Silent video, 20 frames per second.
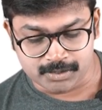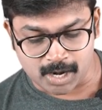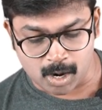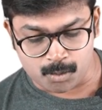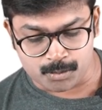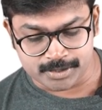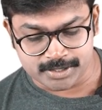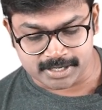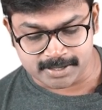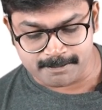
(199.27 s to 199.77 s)

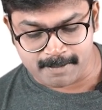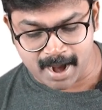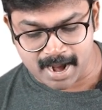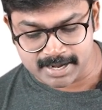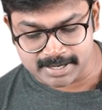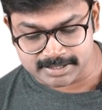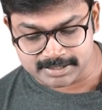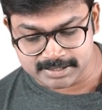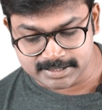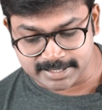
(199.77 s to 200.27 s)

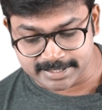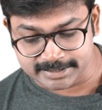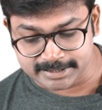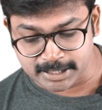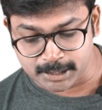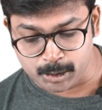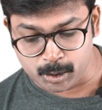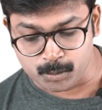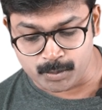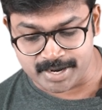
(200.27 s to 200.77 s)
counterbalancing
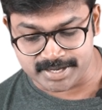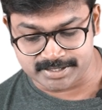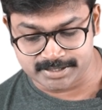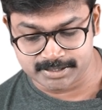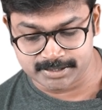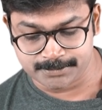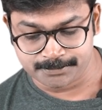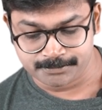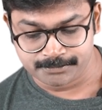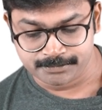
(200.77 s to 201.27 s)
the
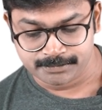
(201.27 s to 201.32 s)
US.